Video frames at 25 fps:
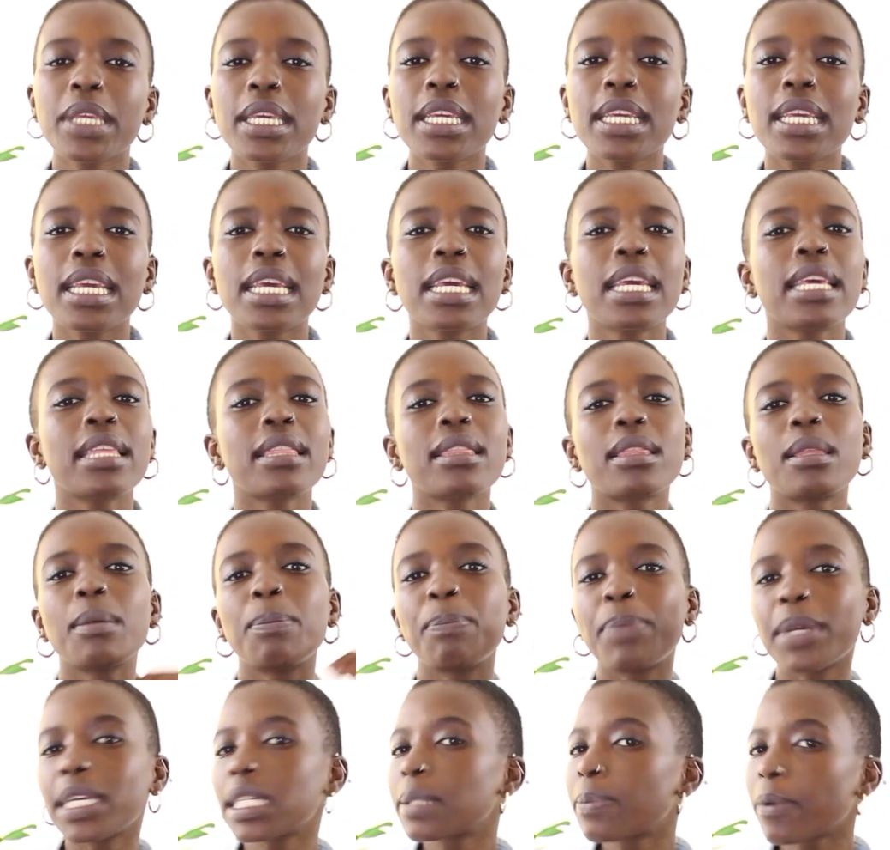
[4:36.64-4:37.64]
pick the
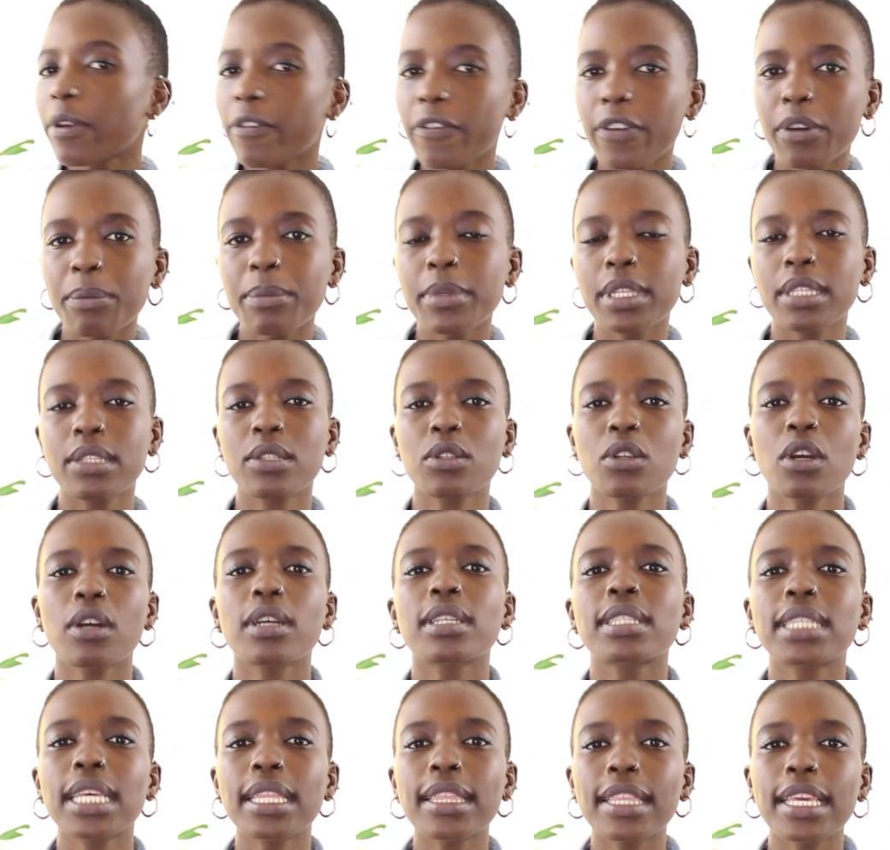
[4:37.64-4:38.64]
best performing
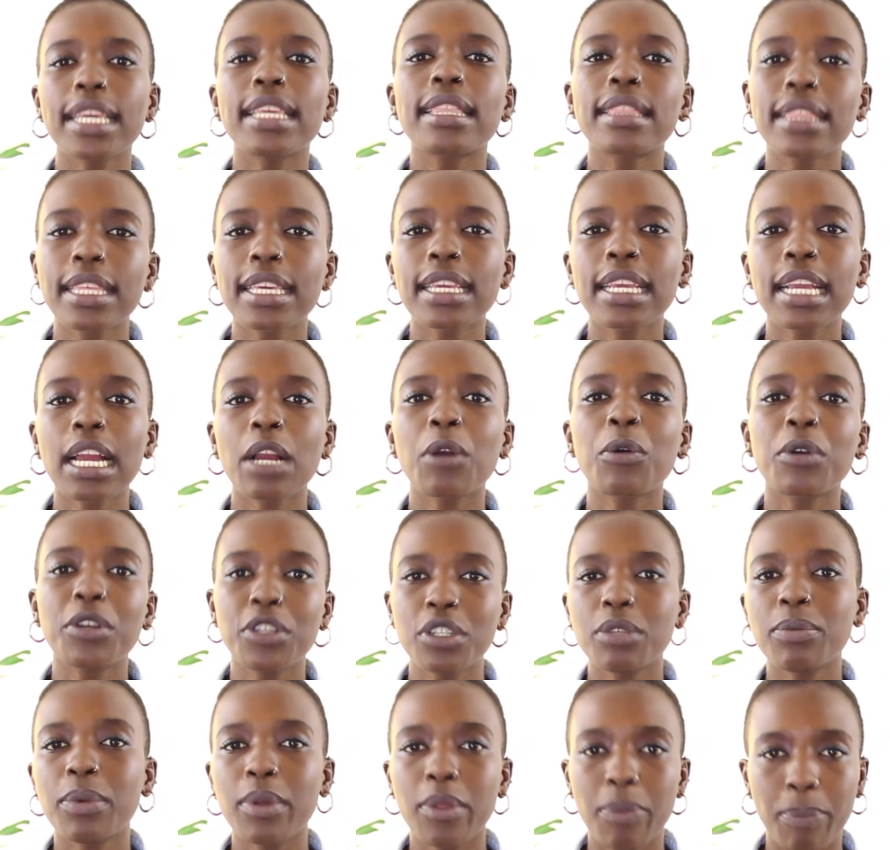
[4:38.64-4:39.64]
stocks that they think are
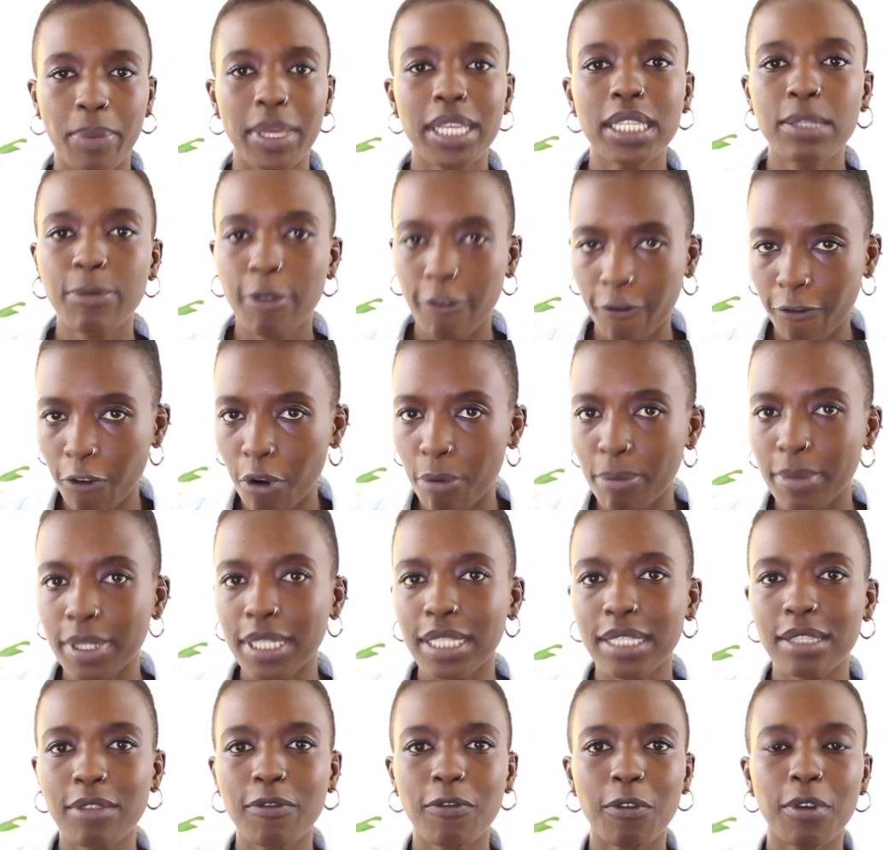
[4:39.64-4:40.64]
going to be the best
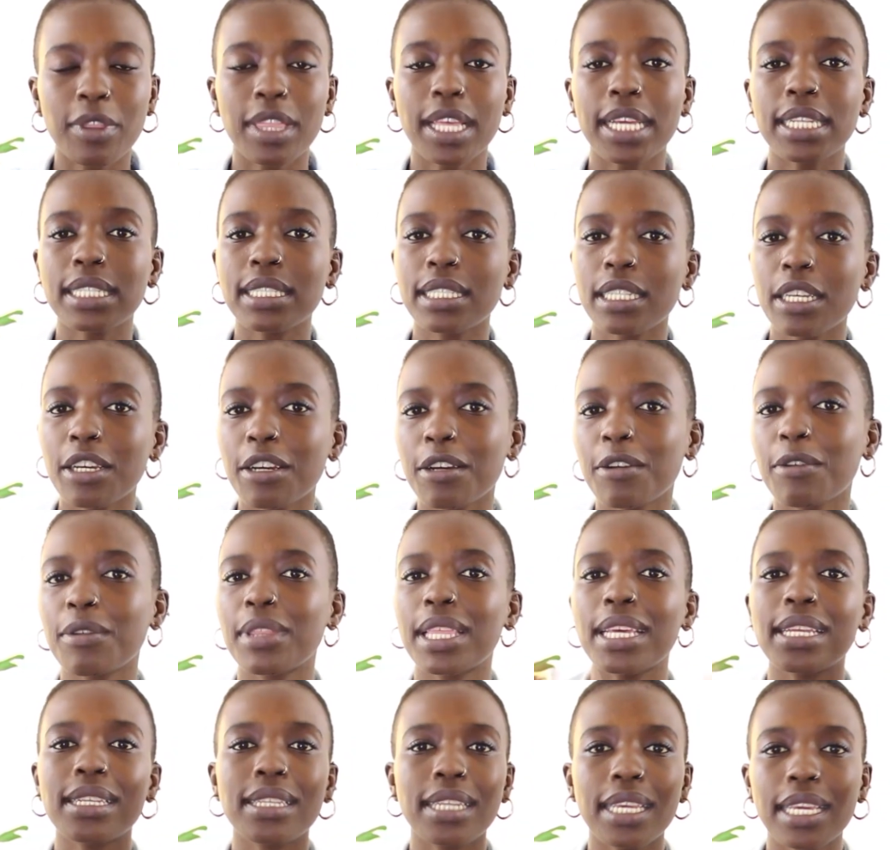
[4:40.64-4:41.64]
performers investors for that year
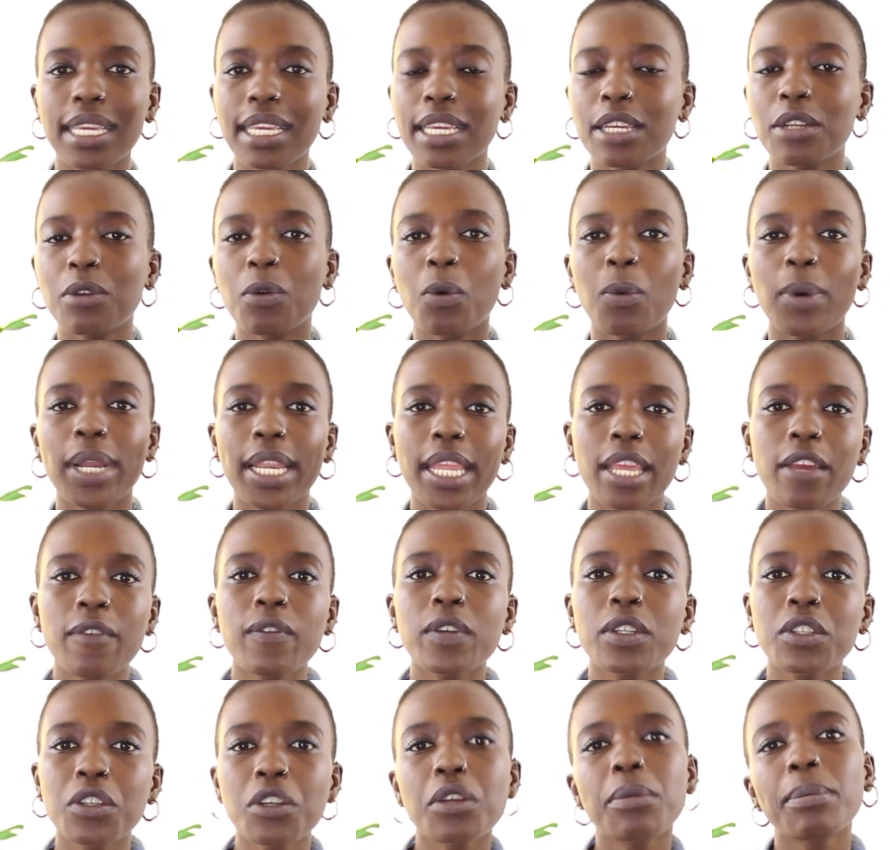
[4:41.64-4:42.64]
or that decade or
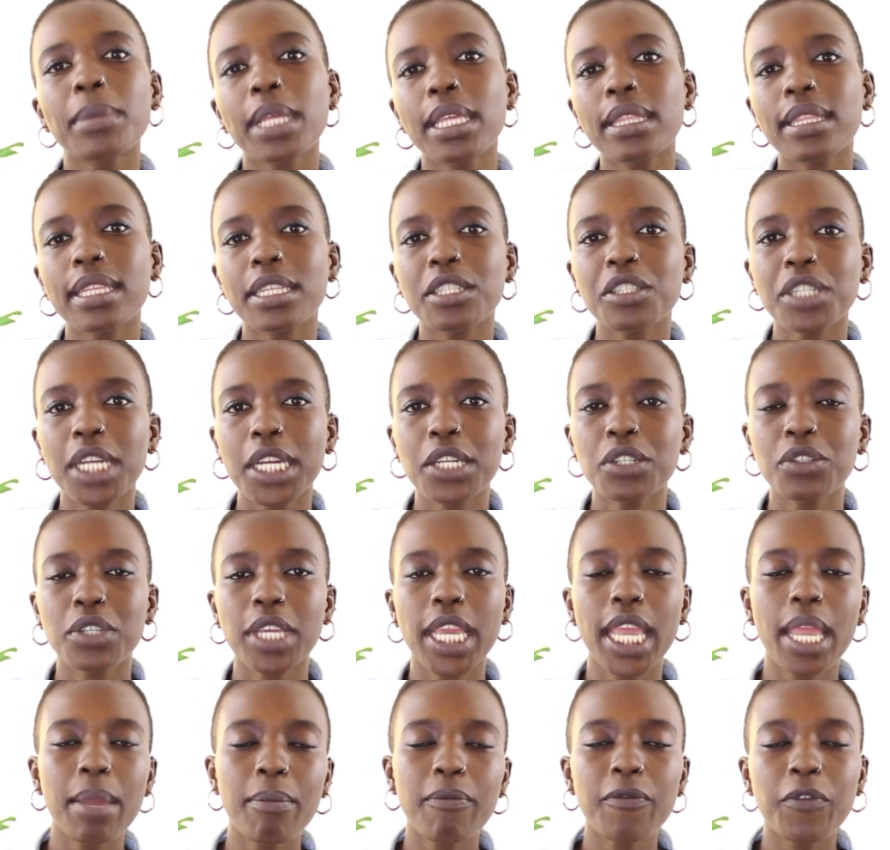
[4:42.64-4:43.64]
whatever term that they're trying
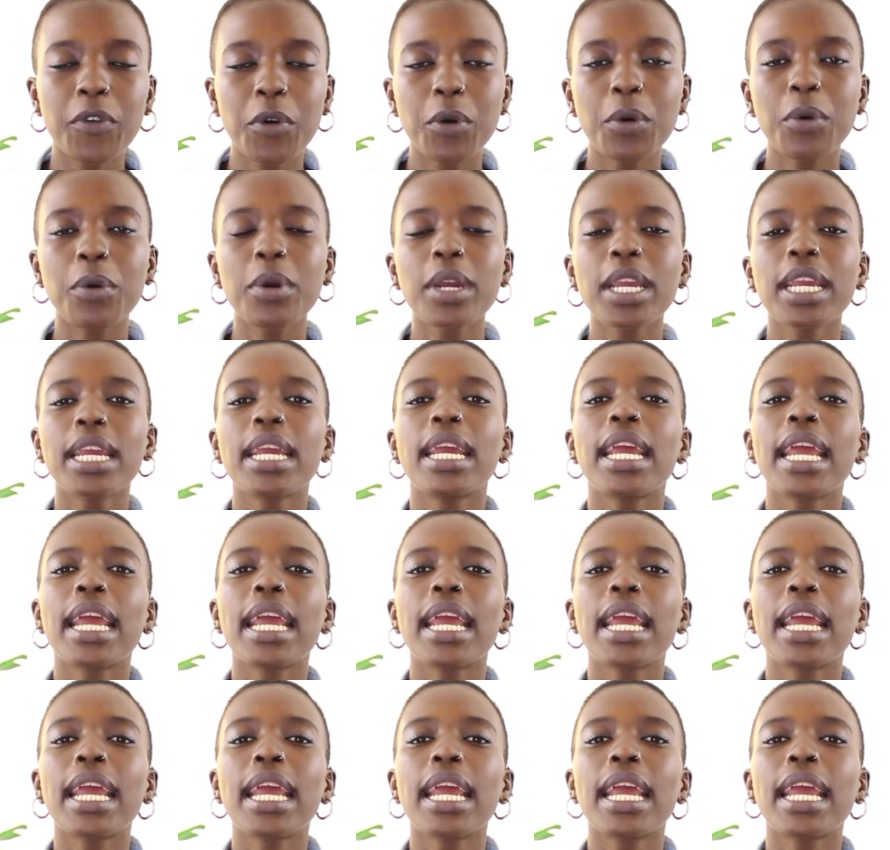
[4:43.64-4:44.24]
to aim for,